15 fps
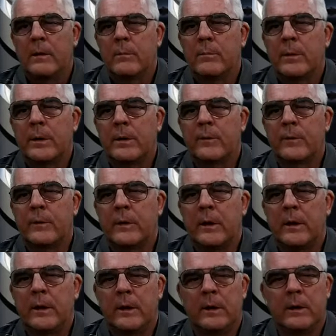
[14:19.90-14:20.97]
but if
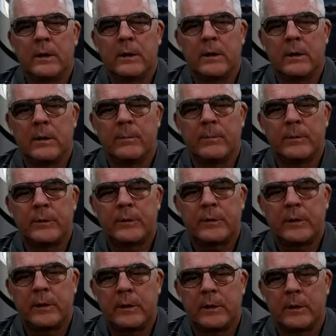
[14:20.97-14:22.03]
knight comes
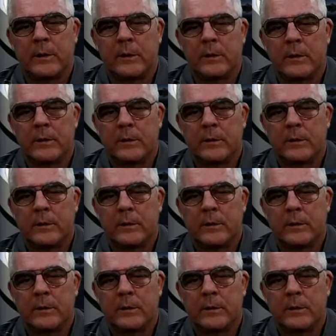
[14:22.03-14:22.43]
here,